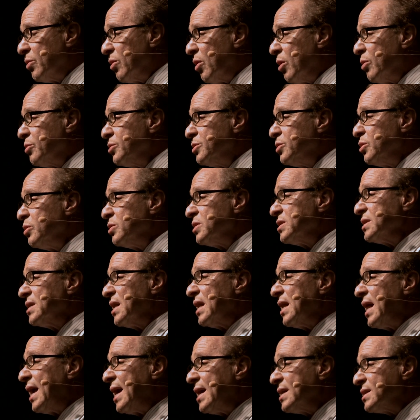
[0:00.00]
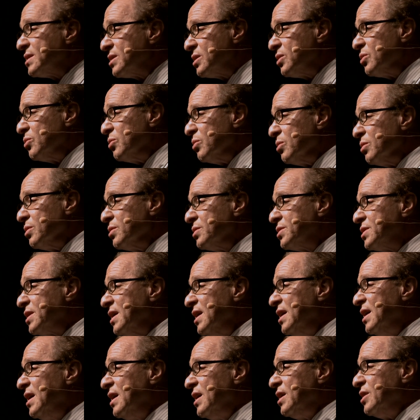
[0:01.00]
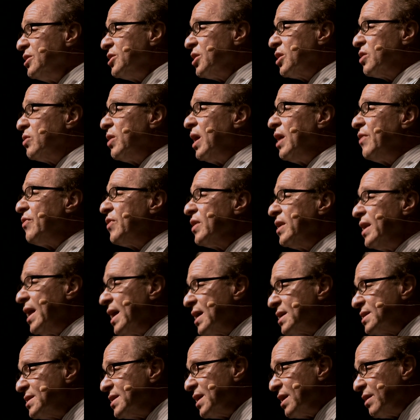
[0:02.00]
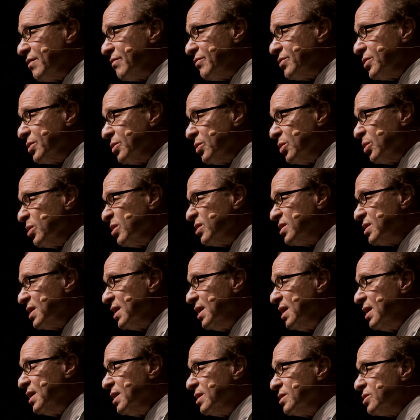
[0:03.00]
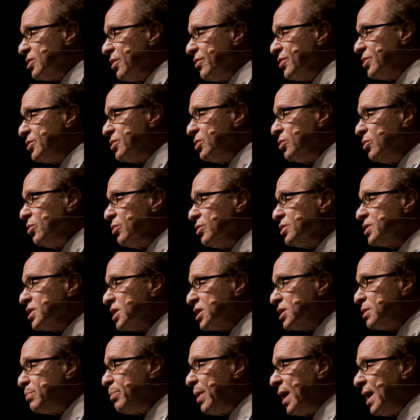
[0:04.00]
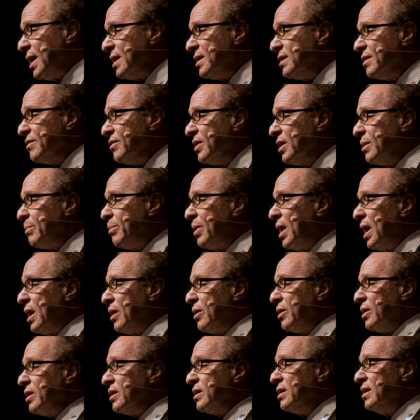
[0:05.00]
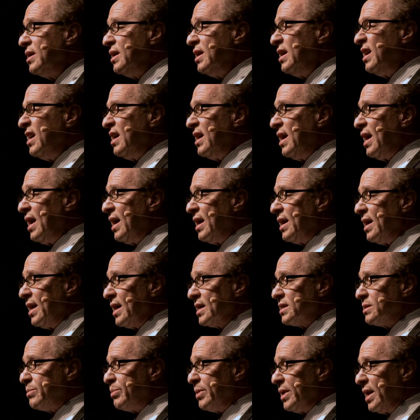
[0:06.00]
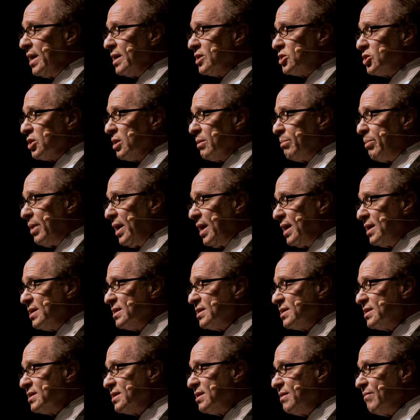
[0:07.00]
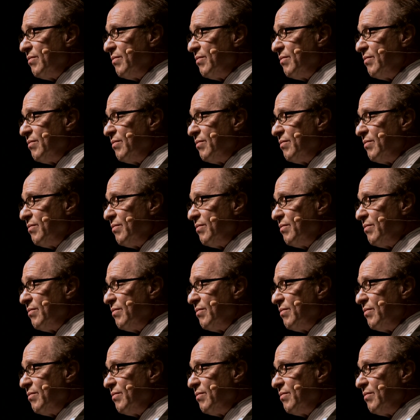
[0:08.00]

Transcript: We're always using the last tools to create the next set of tools. So the tools expand in their power at an exponential pace.